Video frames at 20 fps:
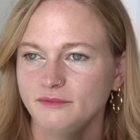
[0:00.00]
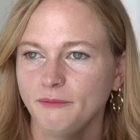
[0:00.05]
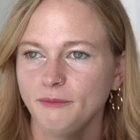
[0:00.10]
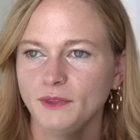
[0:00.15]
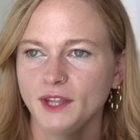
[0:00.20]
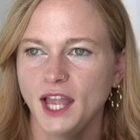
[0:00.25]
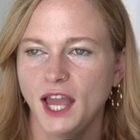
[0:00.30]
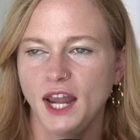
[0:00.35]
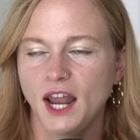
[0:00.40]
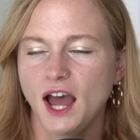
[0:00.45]

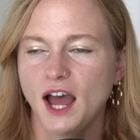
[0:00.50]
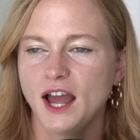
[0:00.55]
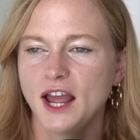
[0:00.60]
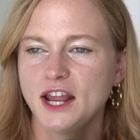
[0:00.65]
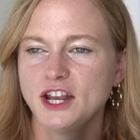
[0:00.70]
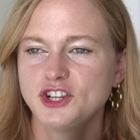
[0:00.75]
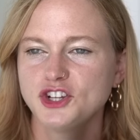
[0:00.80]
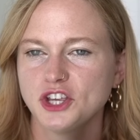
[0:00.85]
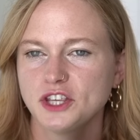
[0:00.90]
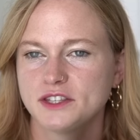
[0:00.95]
and i
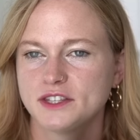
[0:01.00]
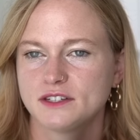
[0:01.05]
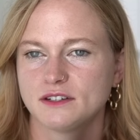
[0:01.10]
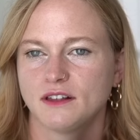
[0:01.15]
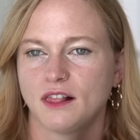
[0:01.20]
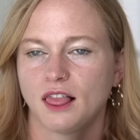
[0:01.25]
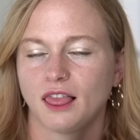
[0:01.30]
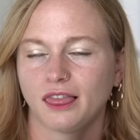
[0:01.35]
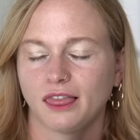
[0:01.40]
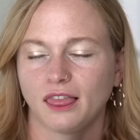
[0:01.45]
just
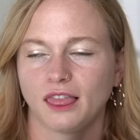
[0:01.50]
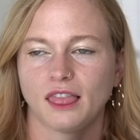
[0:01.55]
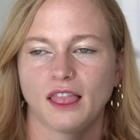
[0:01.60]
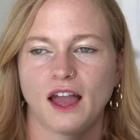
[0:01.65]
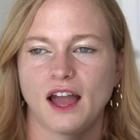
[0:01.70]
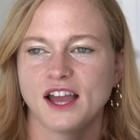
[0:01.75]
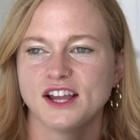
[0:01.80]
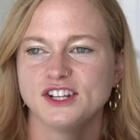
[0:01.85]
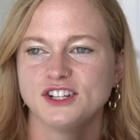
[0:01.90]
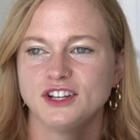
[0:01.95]

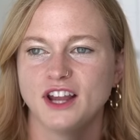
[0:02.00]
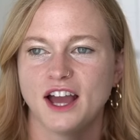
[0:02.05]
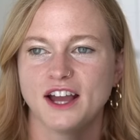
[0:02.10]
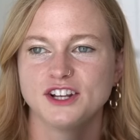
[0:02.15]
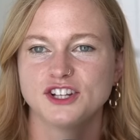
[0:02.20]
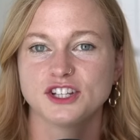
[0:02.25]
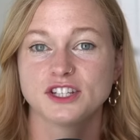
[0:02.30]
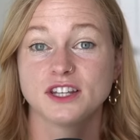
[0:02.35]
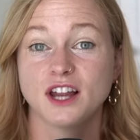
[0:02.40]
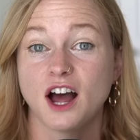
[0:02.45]
i i
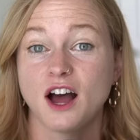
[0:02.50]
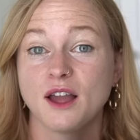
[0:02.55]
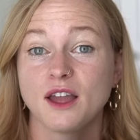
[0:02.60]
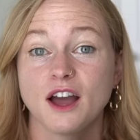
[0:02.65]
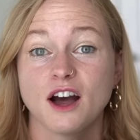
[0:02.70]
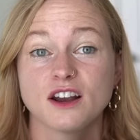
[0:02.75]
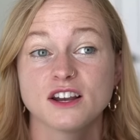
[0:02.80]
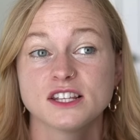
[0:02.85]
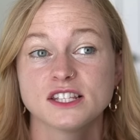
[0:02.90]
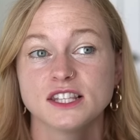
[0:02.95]
just i
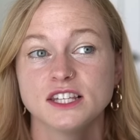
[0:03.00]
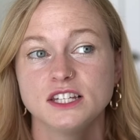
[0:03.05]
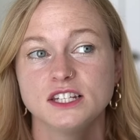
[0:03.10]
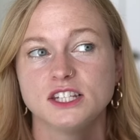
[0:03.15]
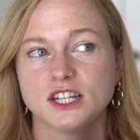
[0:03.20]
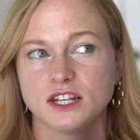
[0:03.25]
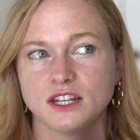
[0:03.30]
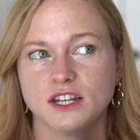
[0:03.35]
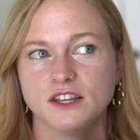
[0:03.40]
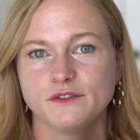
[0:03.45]
honestly
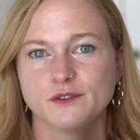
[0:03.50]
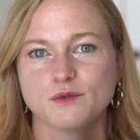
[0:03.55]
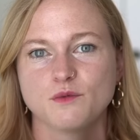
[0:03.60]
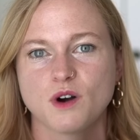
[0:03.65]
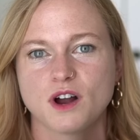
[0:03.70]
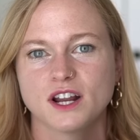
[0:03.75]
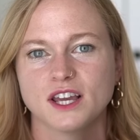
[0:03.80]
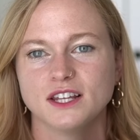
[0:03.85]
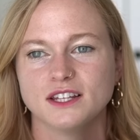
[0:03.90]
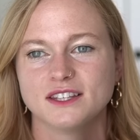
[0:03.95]
didn't even
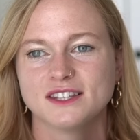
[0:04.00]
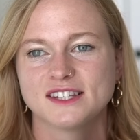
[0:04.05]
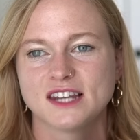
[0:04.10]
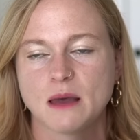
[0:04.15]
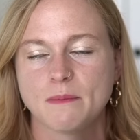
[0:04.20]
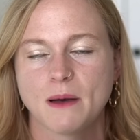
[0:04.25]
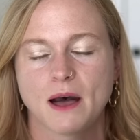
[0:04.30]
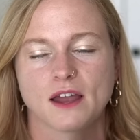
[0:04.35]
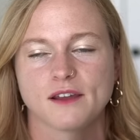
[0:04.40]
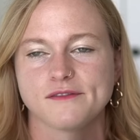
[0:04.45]
want to
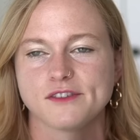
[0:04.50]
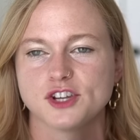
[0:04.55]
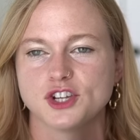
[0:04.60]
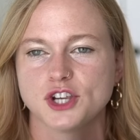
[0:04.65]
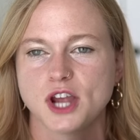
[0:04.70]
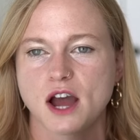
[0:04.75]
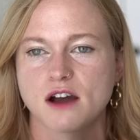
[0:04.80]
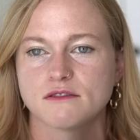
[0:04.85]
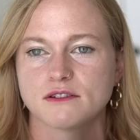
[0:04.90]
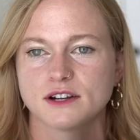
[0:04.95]
step out of the
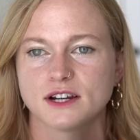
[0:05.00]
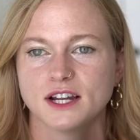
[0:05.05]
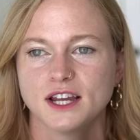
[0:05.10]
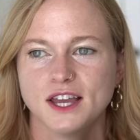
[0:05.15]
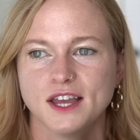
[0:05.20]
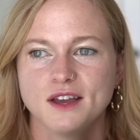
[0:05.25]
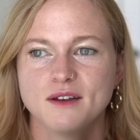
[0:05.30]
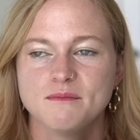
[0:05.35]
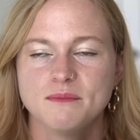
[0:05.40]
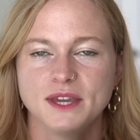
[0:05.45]
shower
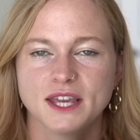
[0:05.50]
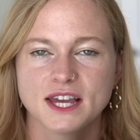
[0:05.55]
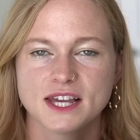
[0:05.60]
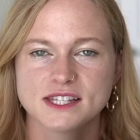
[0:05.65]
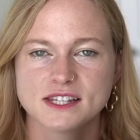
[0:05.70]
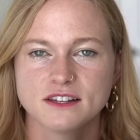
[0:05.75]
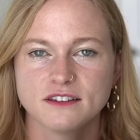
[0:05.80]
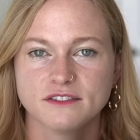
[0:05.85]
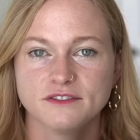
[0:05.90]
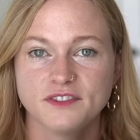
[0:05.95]
because
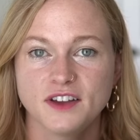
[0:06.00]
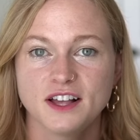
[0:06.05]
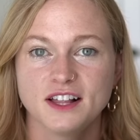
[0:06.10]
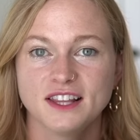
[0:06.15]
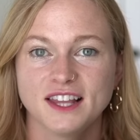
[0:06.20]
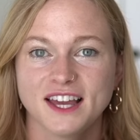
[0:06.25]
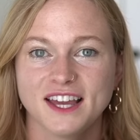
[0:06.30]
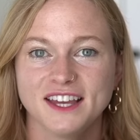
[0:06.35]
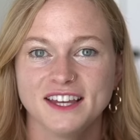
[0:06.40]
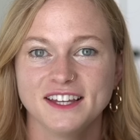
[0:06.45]
it felt
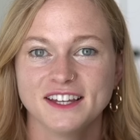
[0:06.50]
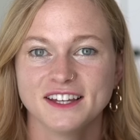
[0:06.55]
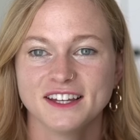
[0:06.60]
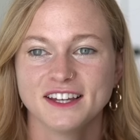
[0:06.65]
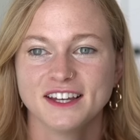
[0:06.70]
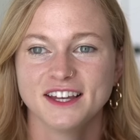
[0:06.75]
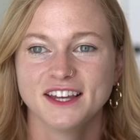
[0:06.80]
like